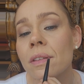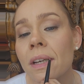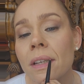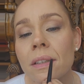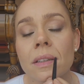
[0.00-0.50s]

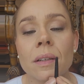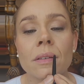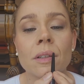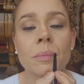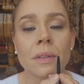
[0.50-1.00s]
that, I'm
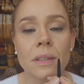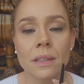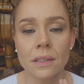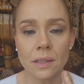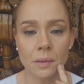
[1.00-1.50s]
gonna pull it
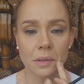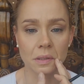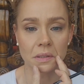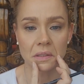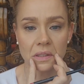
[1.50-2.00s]
in and I'm
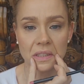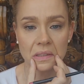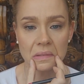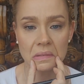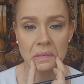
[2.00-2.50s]
gonna look like
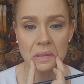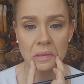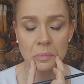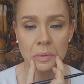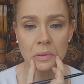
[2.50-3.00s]
I'm
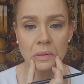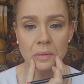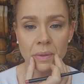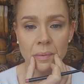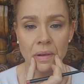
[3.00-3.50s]
gonna pull
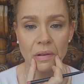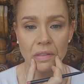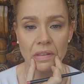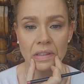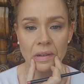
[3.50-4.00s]
my mouth
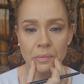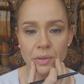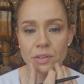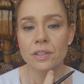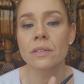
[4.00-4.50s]

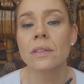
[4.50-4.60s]
downwards.